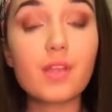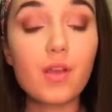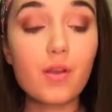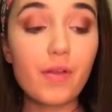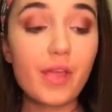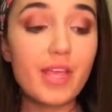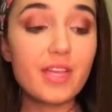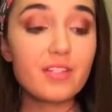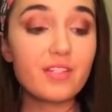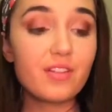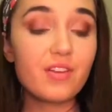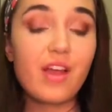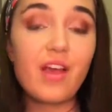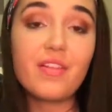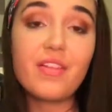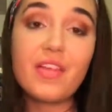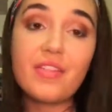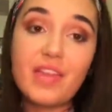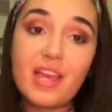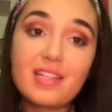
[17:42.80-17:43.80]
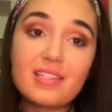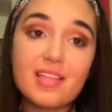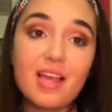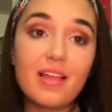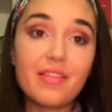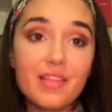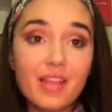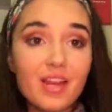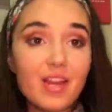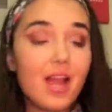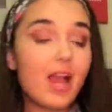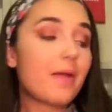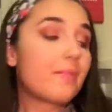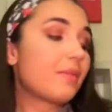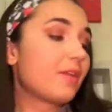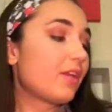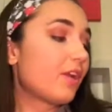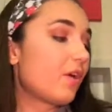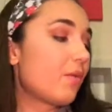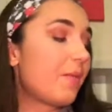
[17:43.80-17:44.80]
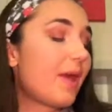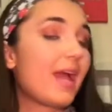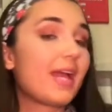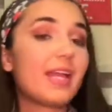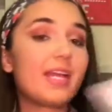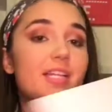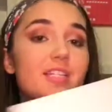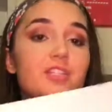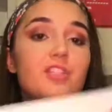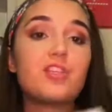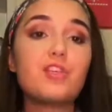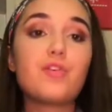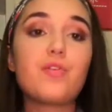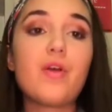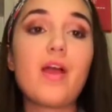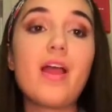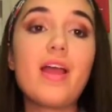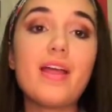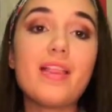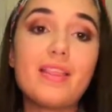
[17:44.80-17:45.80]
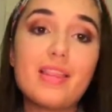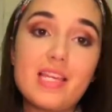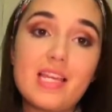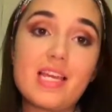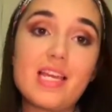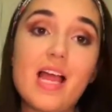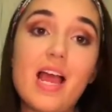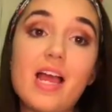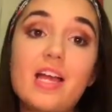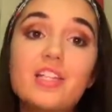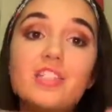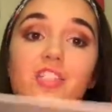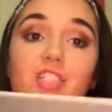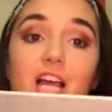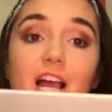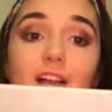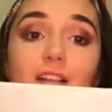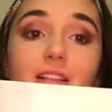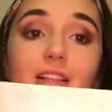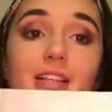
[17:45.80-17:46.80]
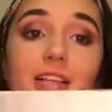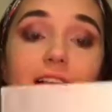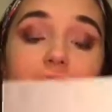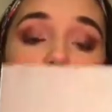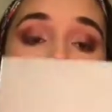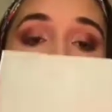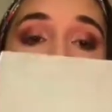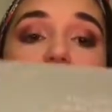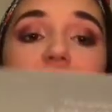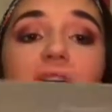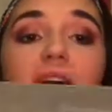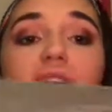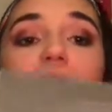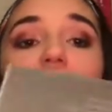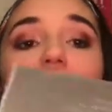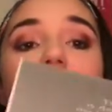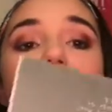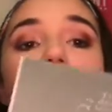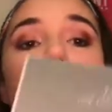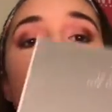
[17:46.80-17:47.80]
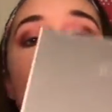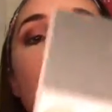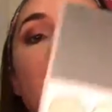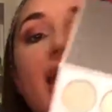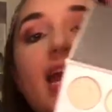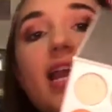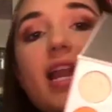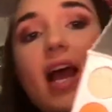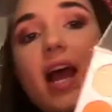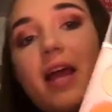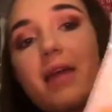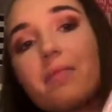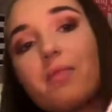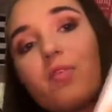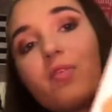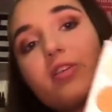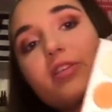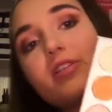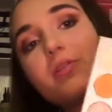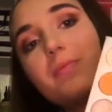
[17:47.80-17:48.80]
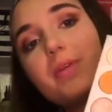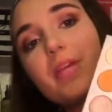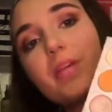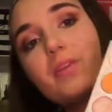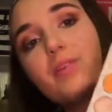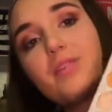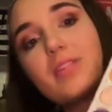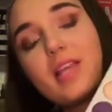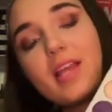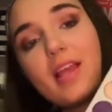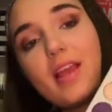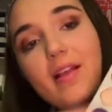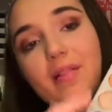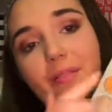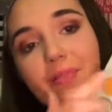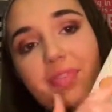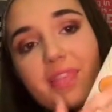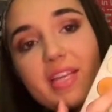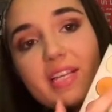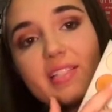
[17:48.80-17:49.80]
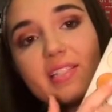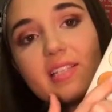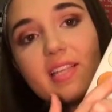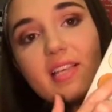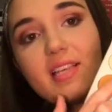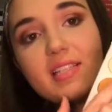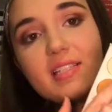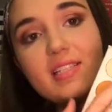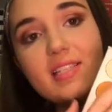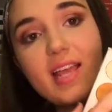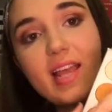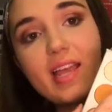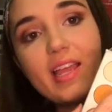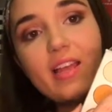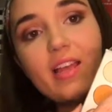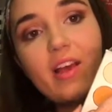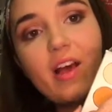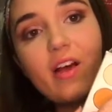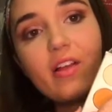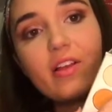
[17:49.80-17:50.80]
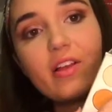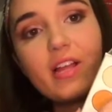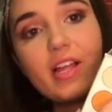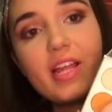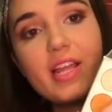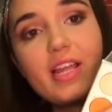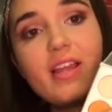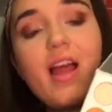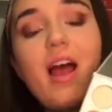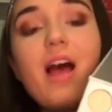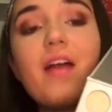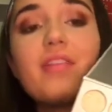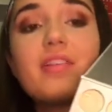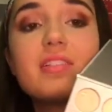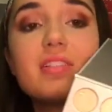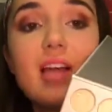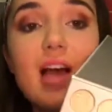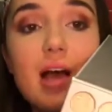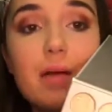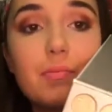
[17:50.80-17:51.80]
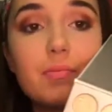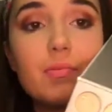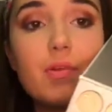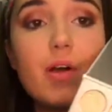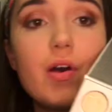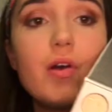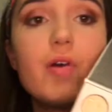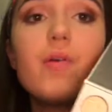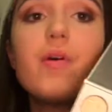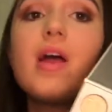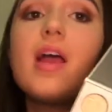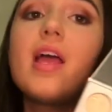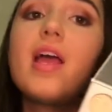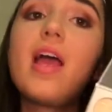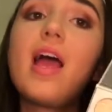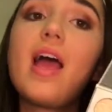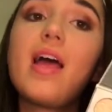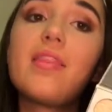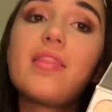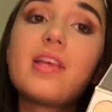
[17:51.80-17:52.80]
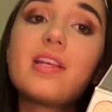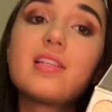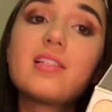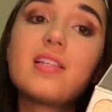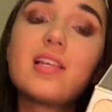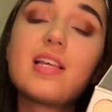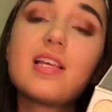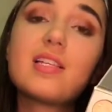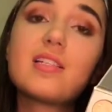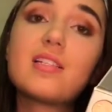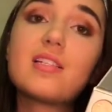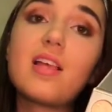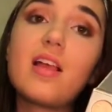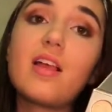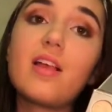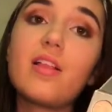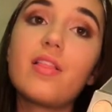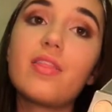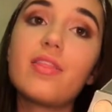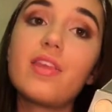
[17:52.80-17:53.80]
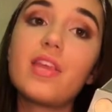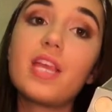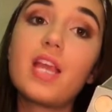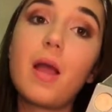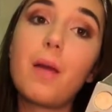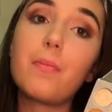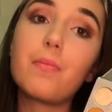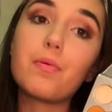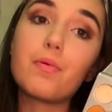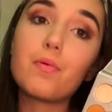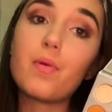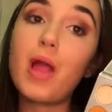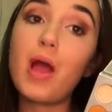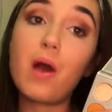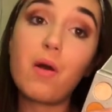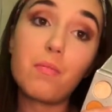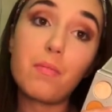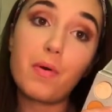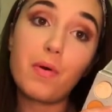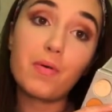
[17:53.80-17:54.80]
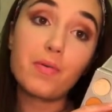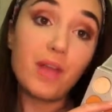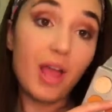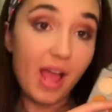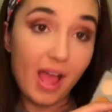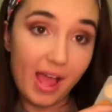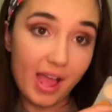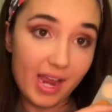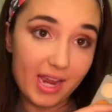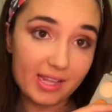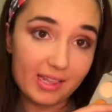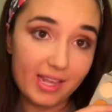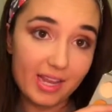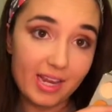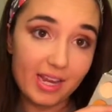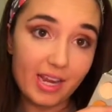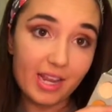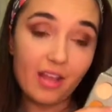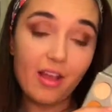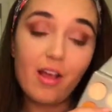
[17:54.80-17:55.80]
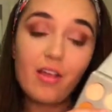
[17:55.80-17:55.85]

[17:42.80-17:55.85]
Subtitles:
Okay, so now that that's on there, I'm going to go back into the Jaclyn Hill palette and I'm going to be using this second color in on the top row, and this is the Brow Bone highlighting